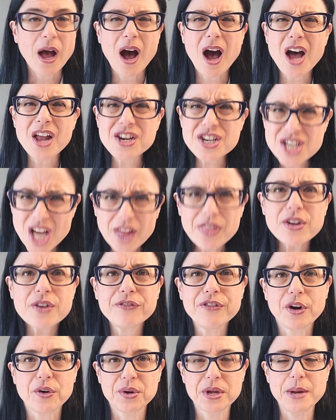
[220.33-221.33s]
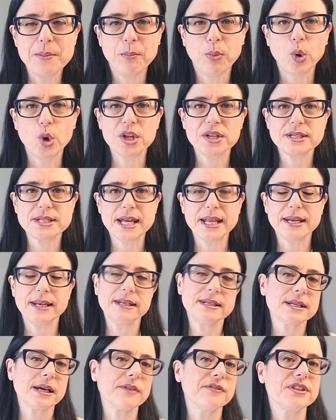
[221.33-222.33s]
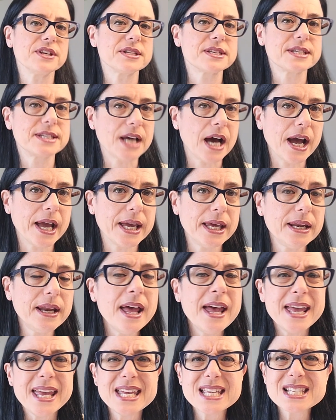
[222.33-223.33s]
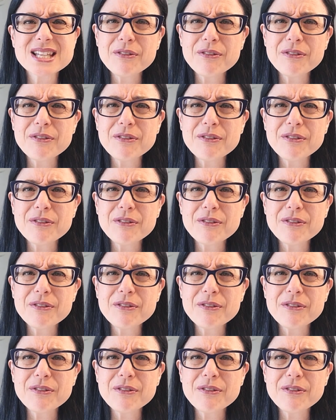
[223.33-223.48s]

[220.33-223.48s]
Another very important tenet of this diet is